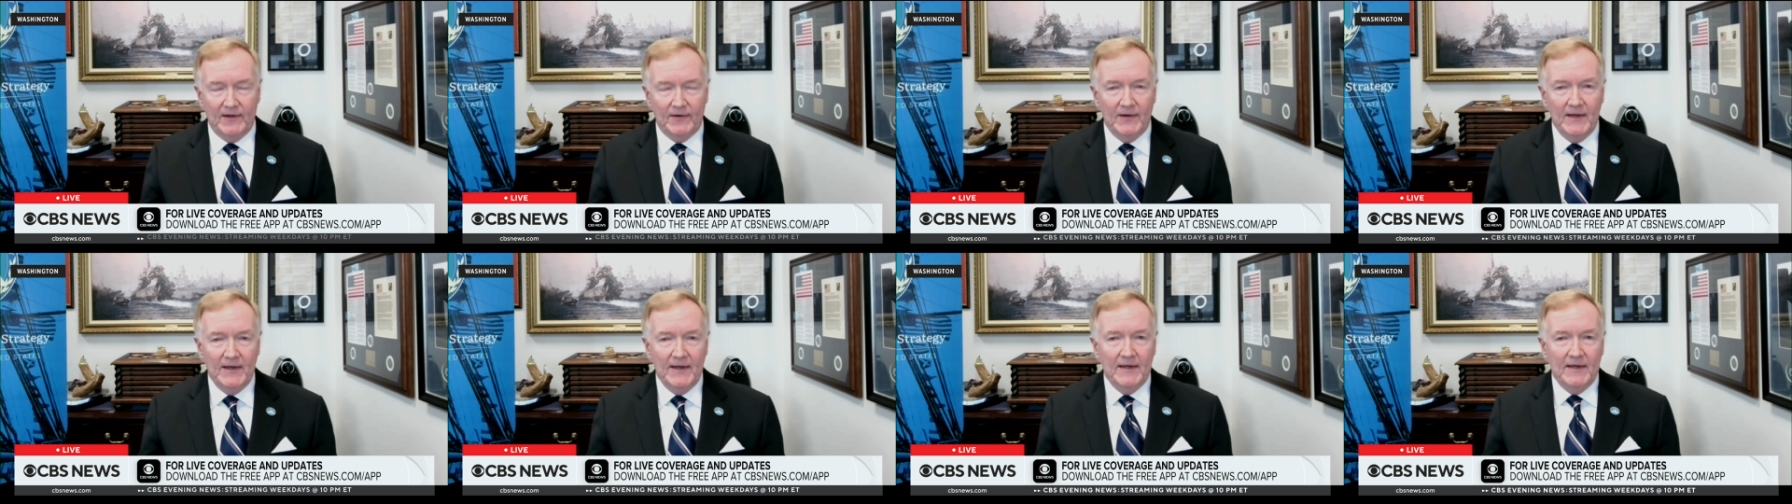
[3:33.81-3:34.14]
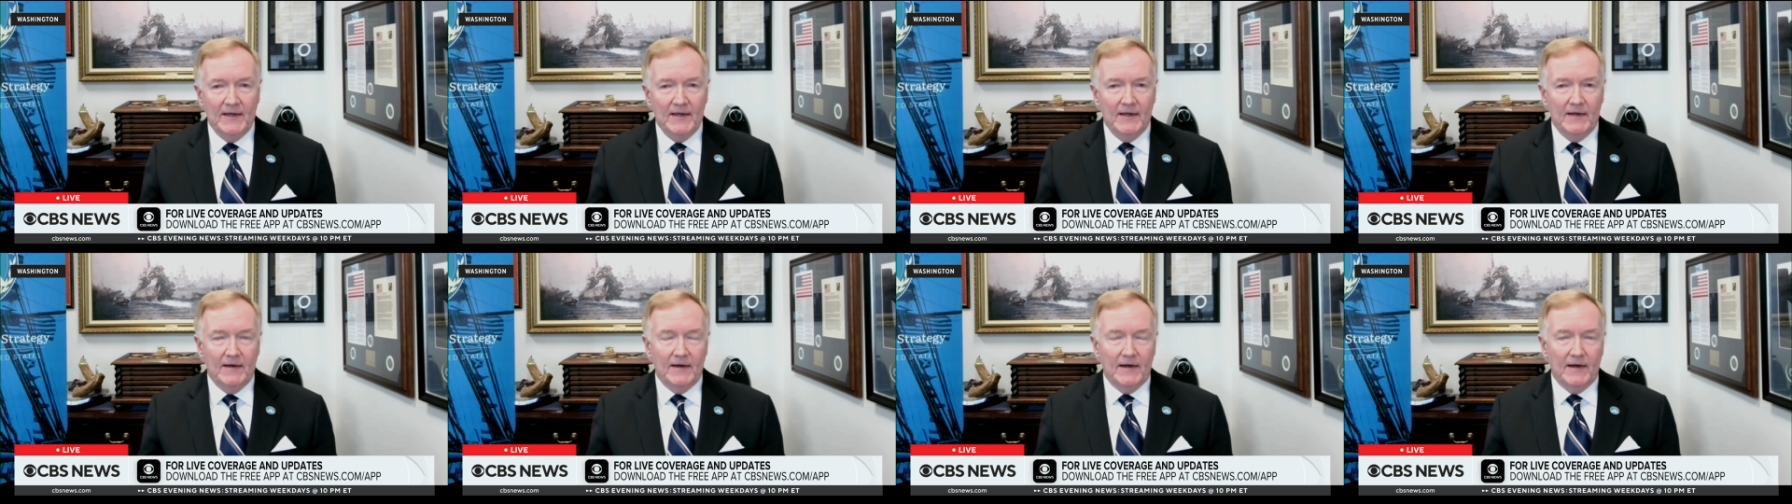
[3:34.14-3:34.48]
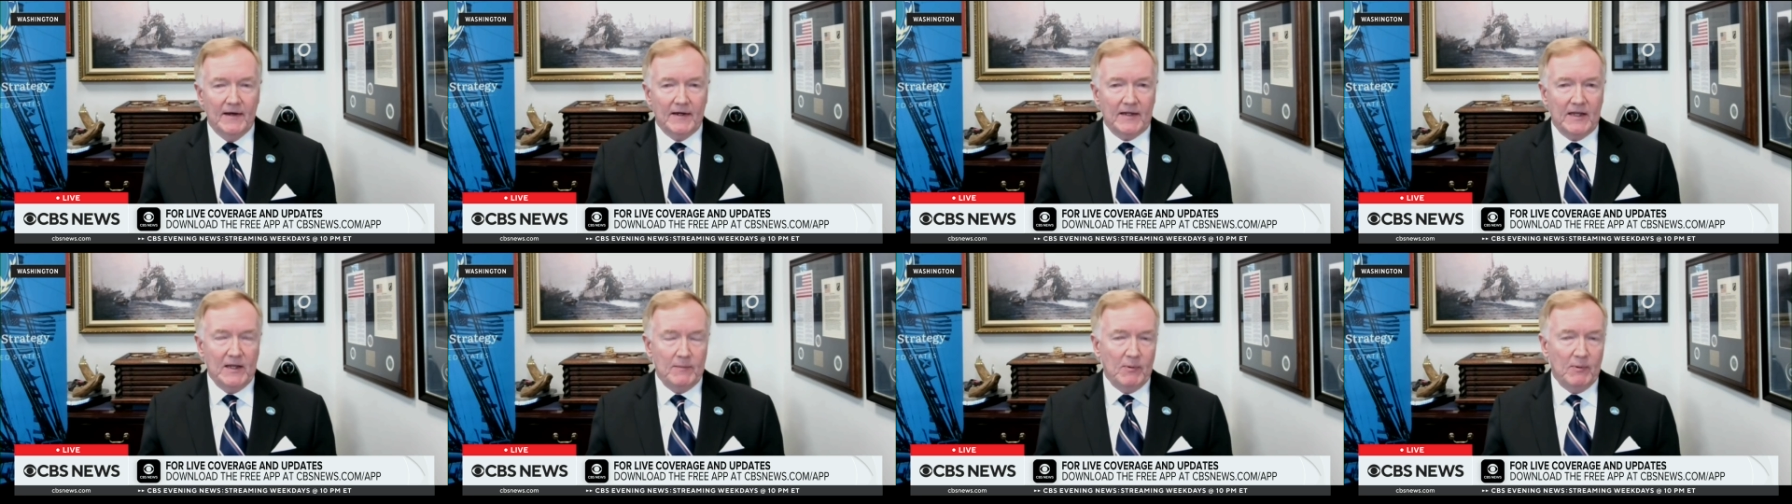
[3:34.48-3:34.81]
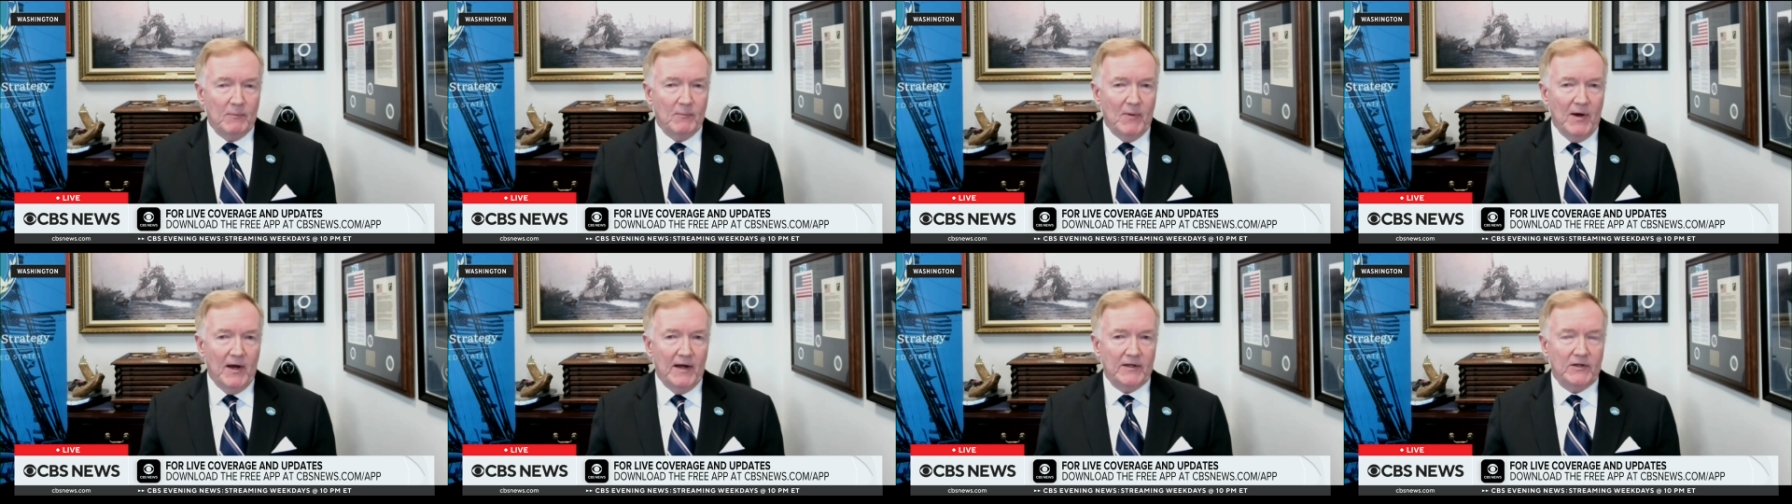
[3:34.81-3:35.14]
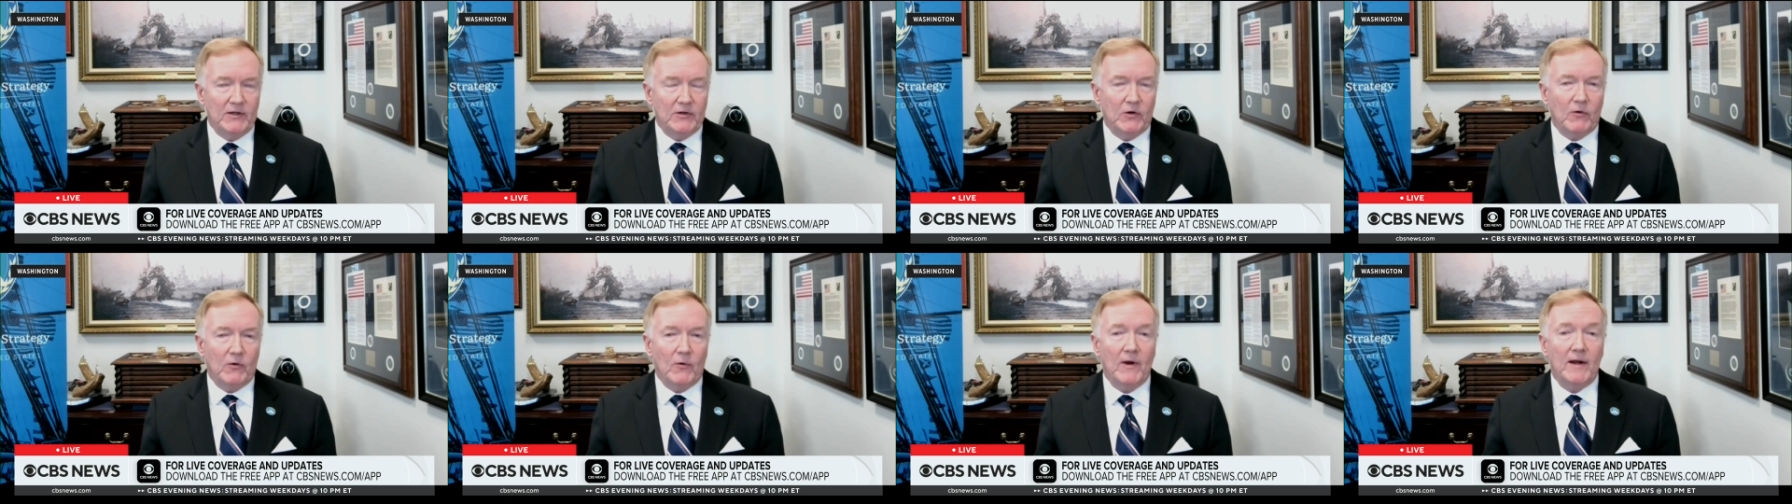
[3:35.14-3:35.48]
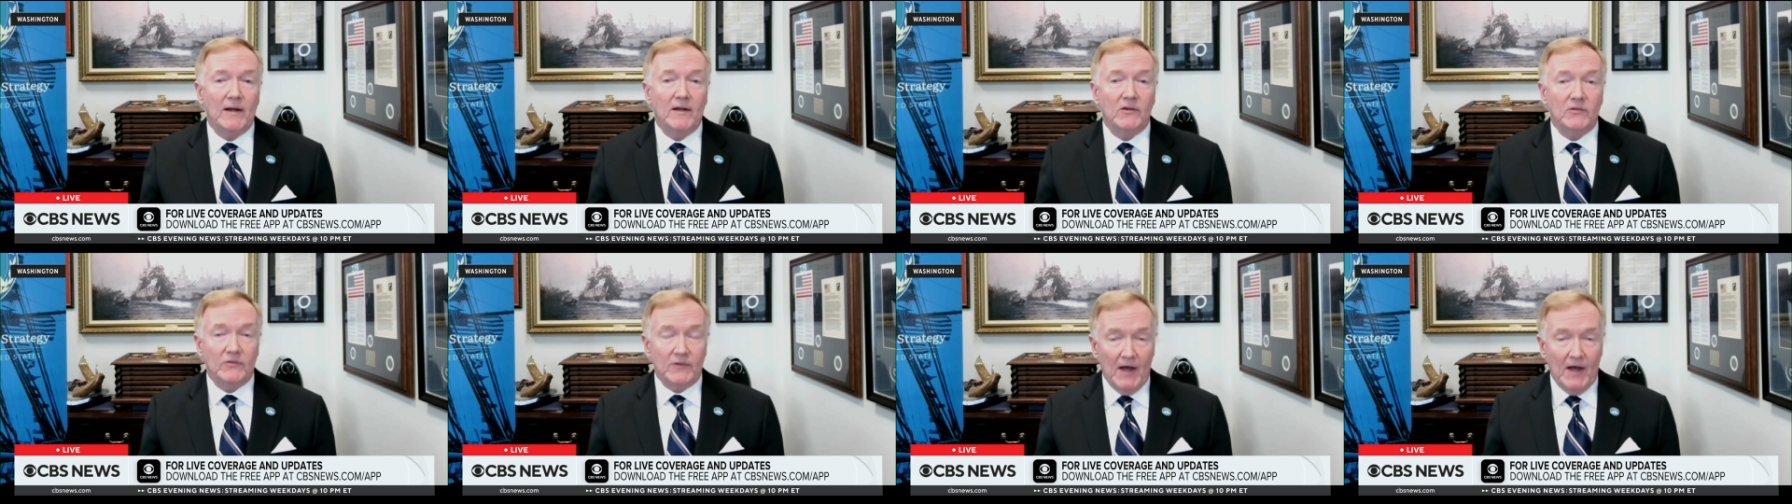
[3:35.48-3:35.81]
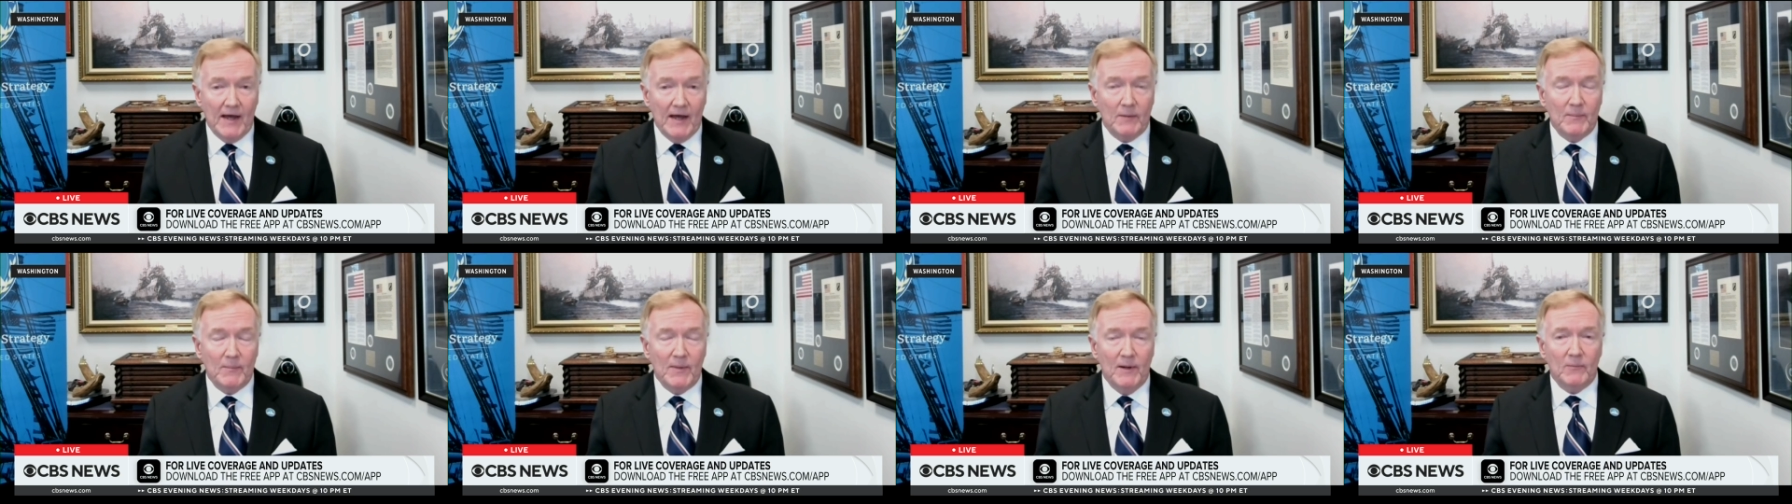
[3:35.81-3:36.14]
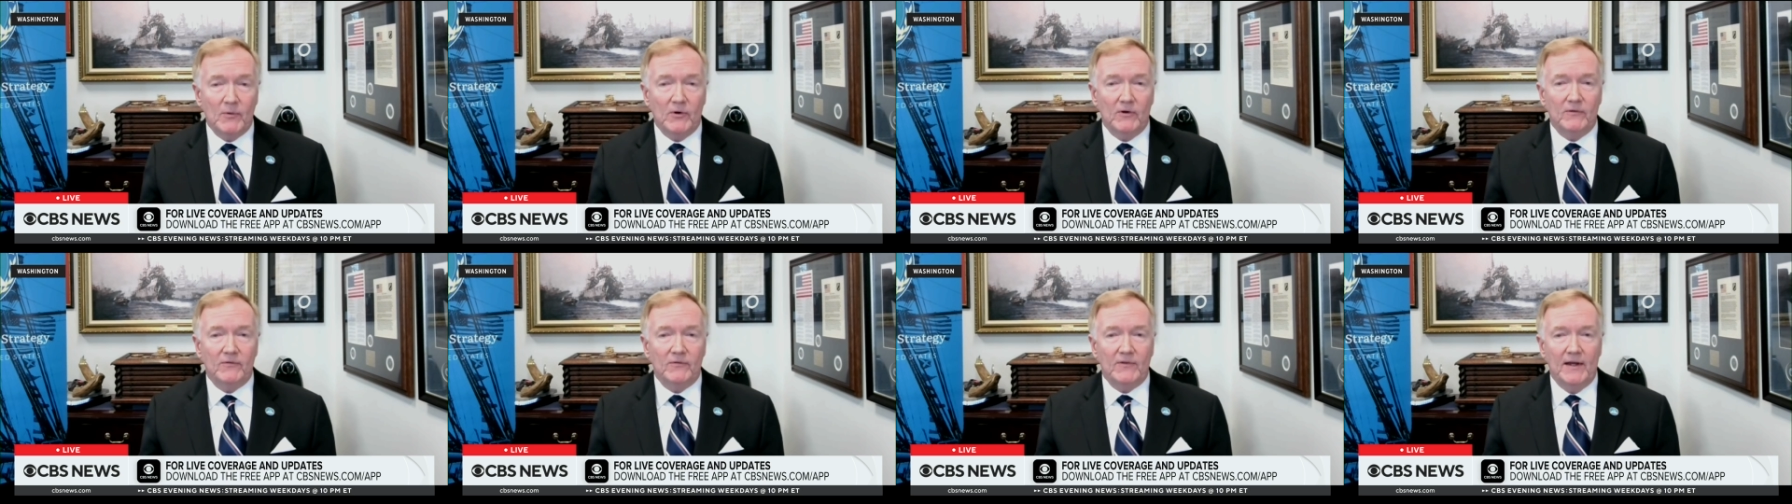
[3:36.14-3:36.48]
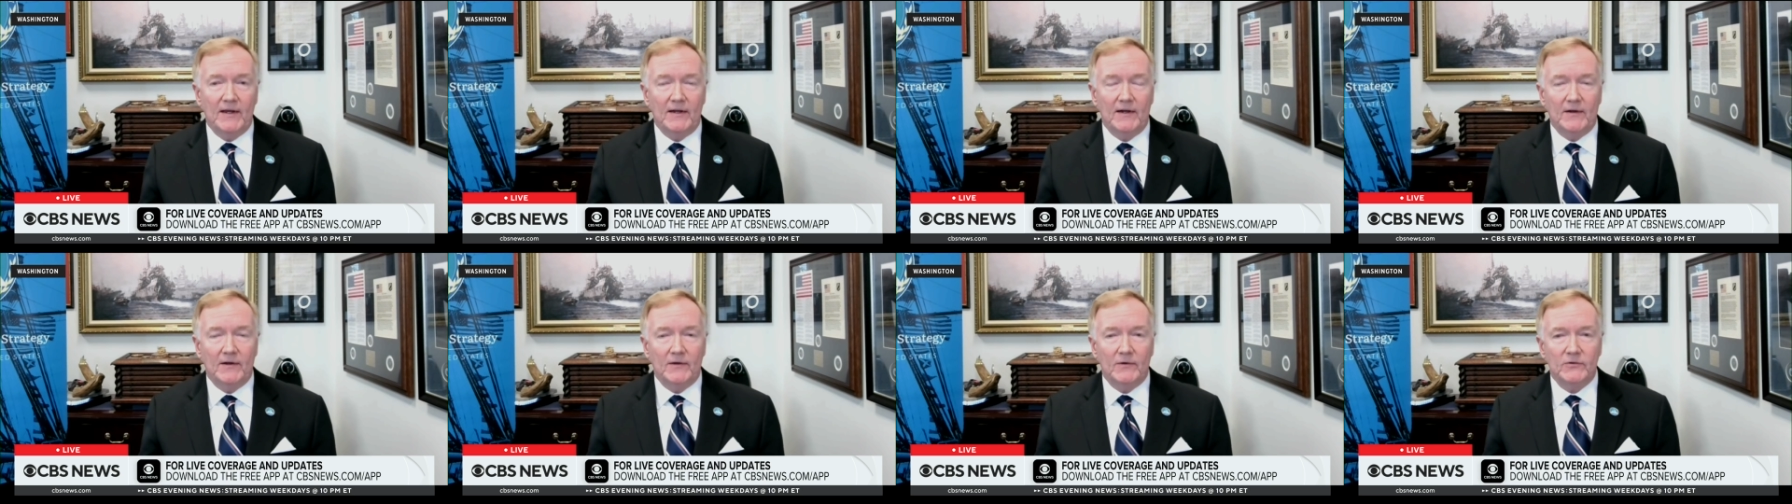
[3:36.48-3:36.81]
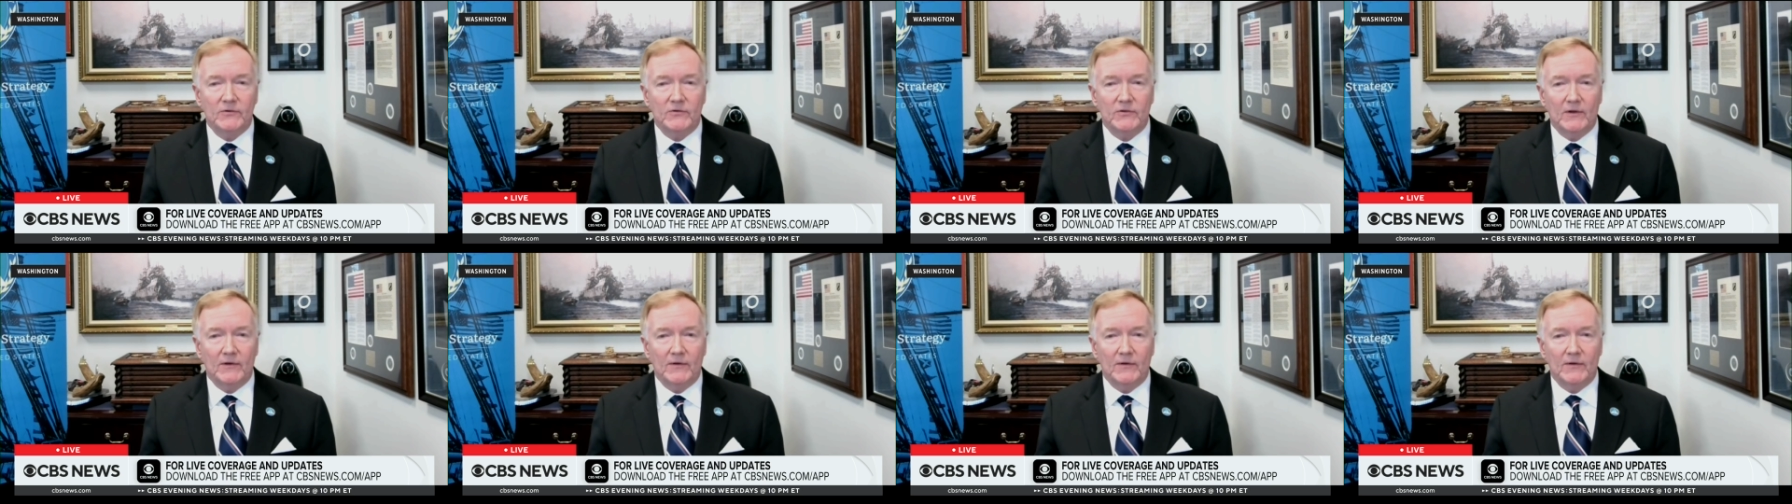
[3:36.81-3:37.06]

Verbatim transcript: Now, keep in mind, Ukraine is not a member of NATO,